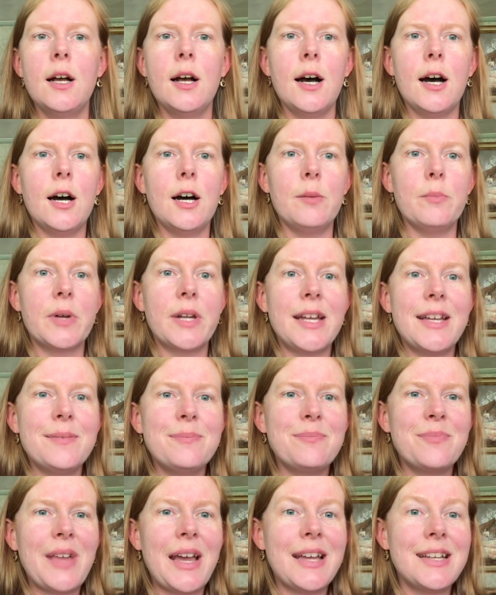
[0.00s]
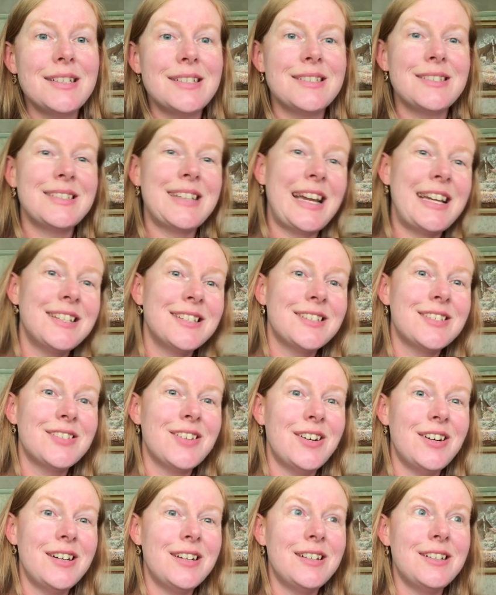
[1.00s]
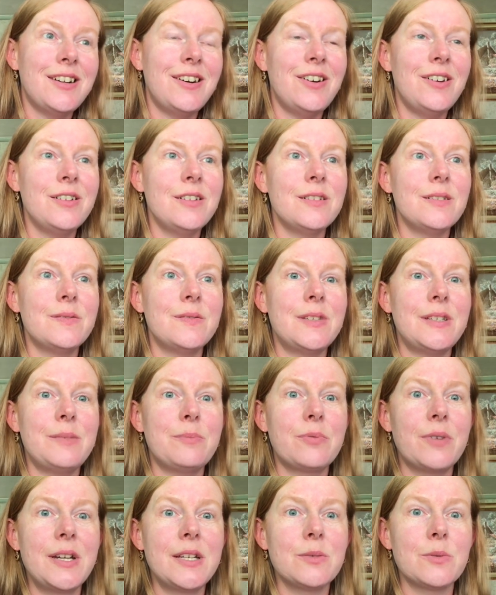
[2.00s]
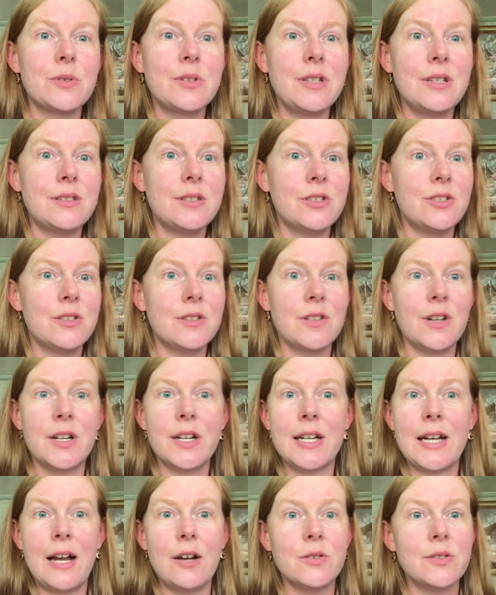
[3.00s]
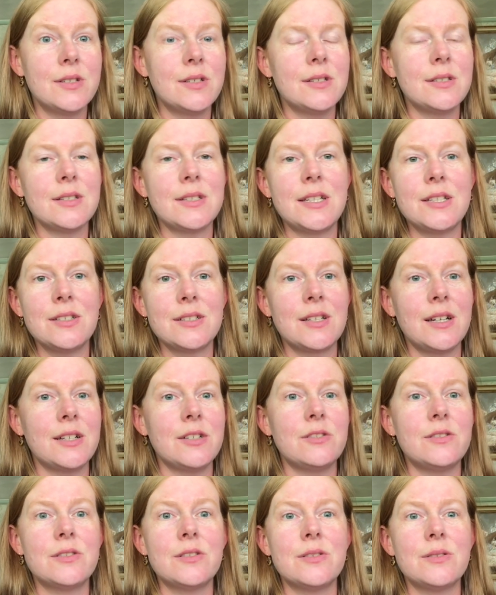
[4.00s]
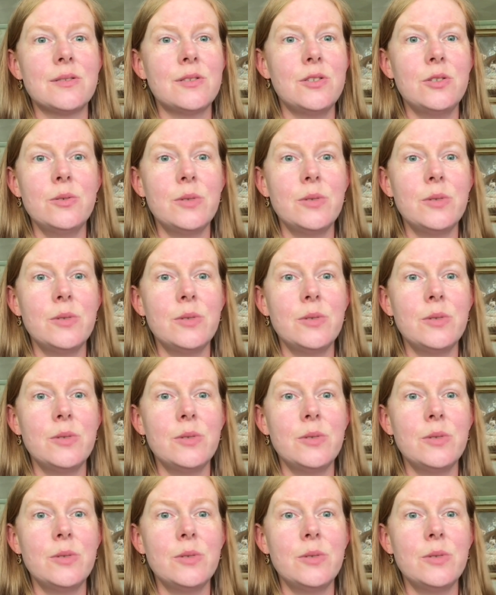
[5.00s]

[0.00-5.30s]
But I just saw all of the Praiseworthy Stitches haunted houses and I just got too